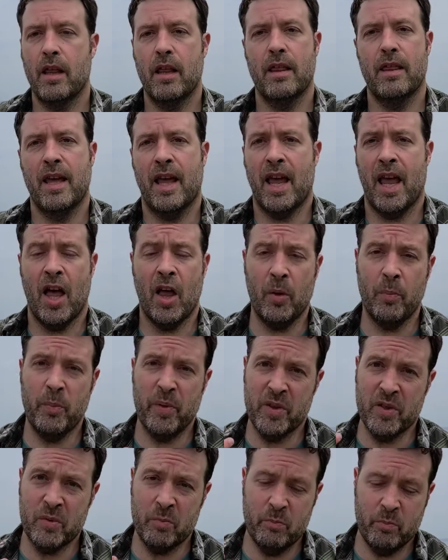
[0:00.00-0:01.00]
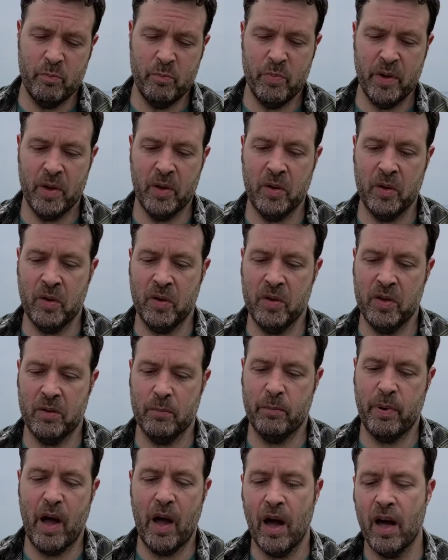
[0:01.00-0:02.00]
They help us build
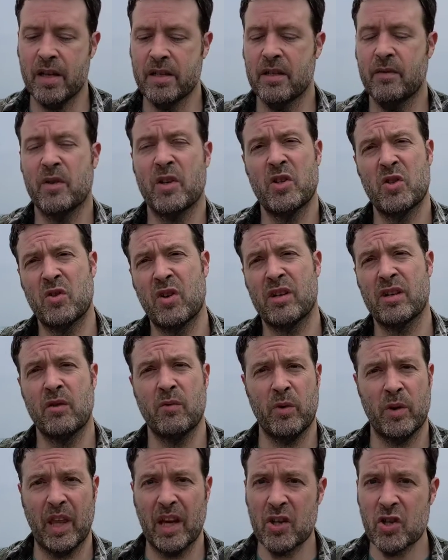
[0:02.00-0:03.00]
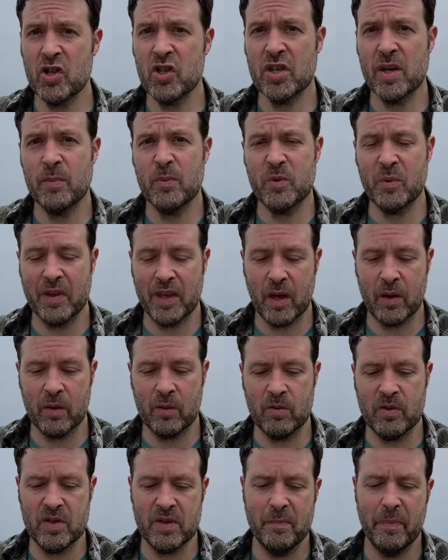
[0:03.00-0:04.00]
positive, constructive relationships with
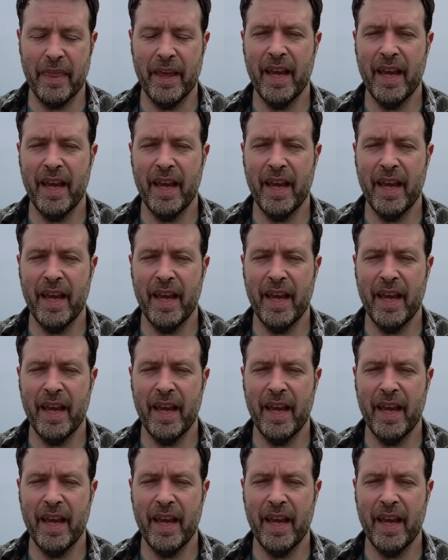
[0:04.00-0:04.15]
others.